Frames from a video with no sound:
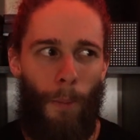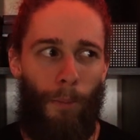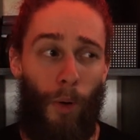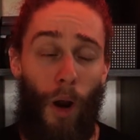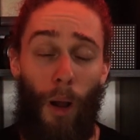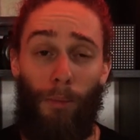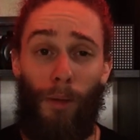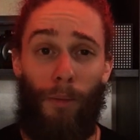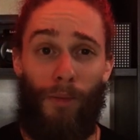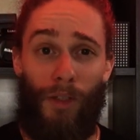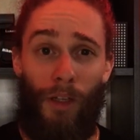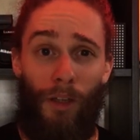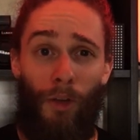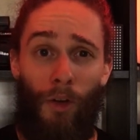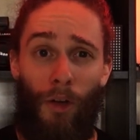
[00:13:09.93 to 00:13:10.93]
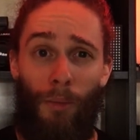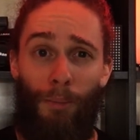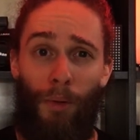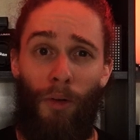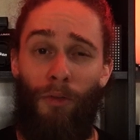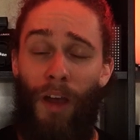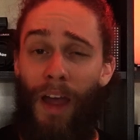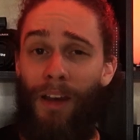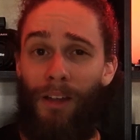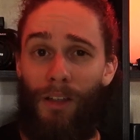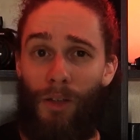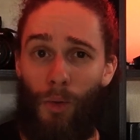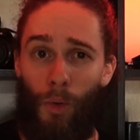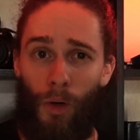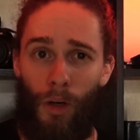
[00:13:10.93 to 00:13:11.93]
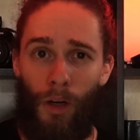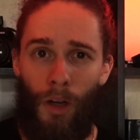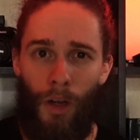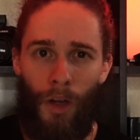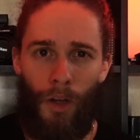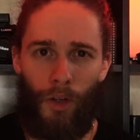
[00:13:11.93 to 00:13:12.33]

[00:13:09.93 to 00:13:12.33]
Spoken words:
problems that you could prevent, or